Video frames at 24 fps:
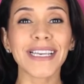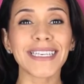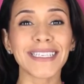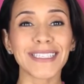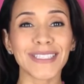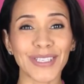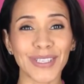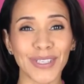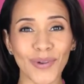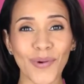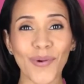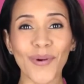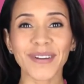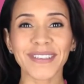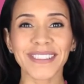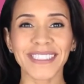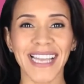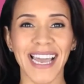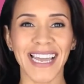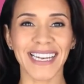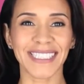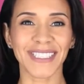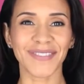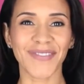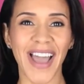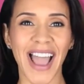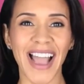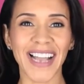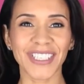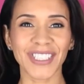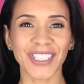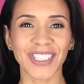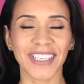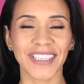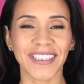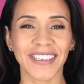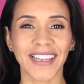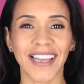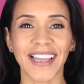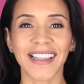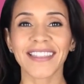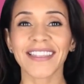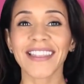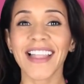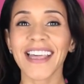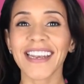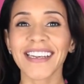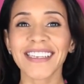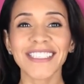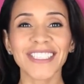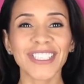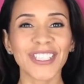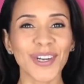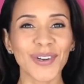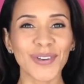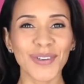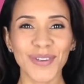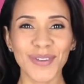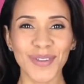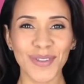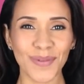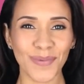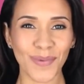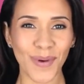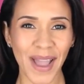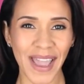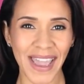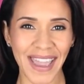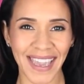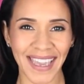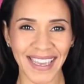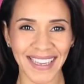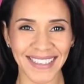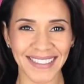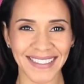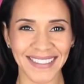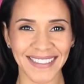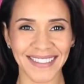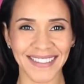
is your satisfaction. Let us show you the way.